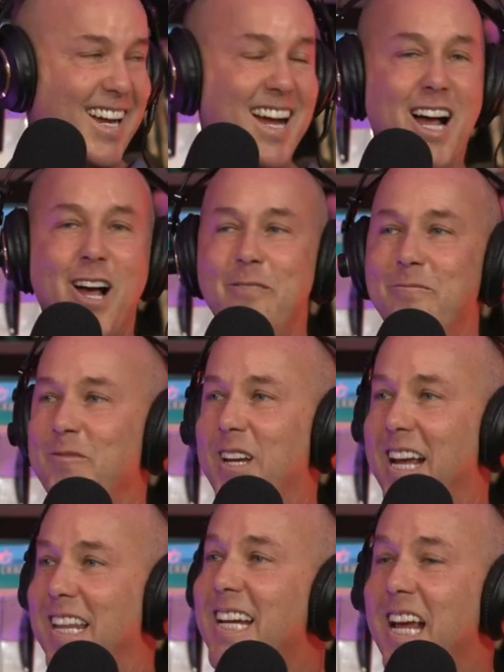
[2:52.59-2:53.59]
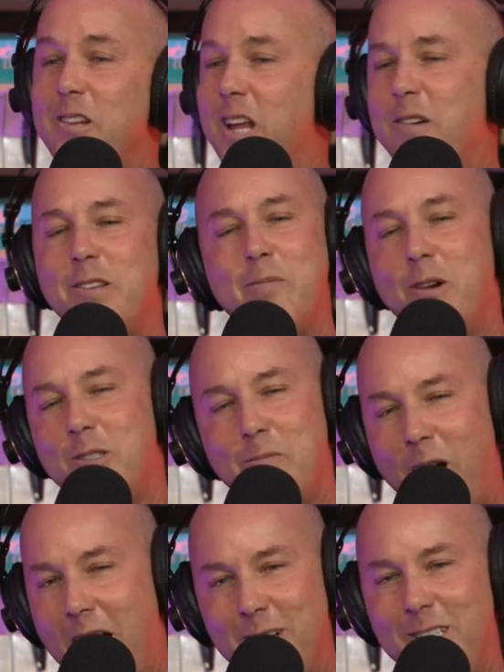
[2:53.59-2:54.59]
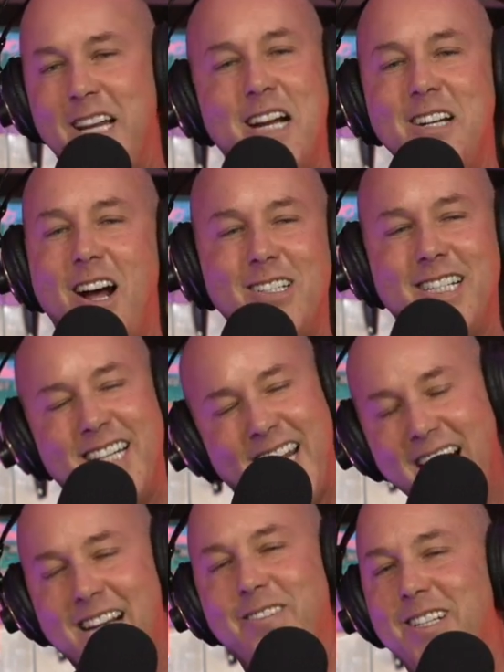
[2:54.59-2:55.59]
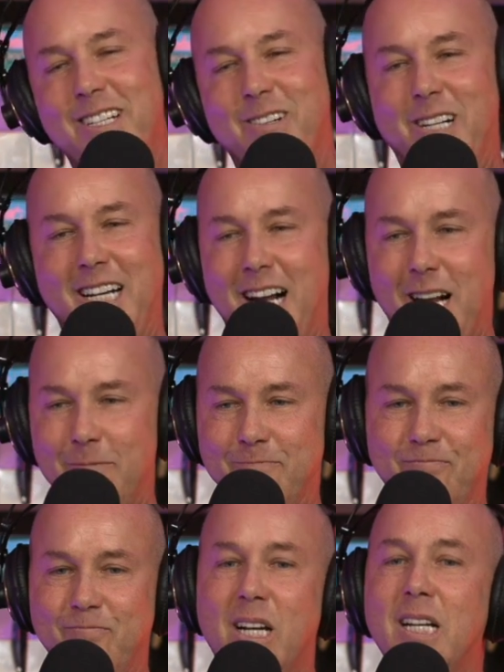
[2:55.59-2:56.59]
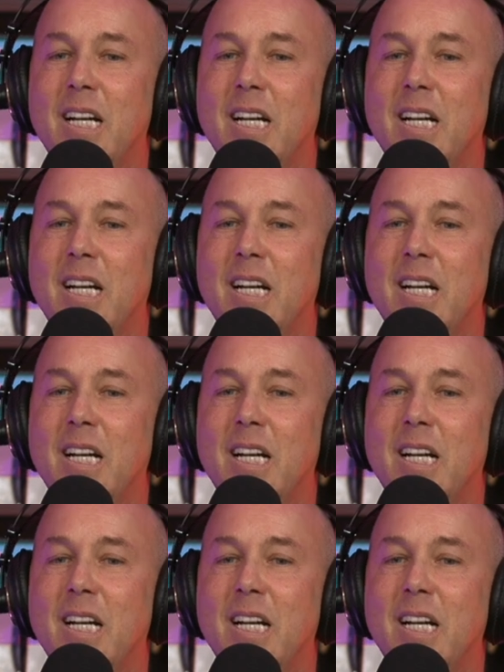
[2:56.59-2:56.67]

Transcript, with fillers: um, yeah, they get now with the most modern technology can't even do it. Um,